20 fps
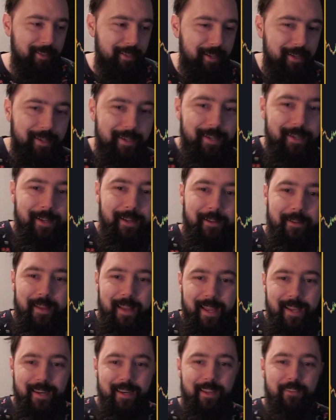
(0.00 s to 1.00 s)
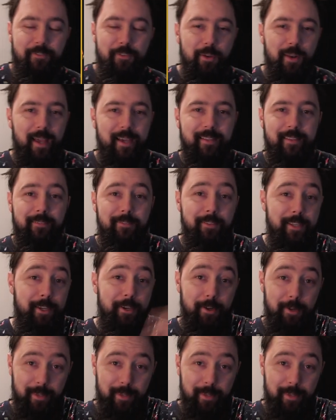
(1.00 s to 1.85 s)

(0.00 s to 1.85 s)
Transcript: Uh, and if you like the video,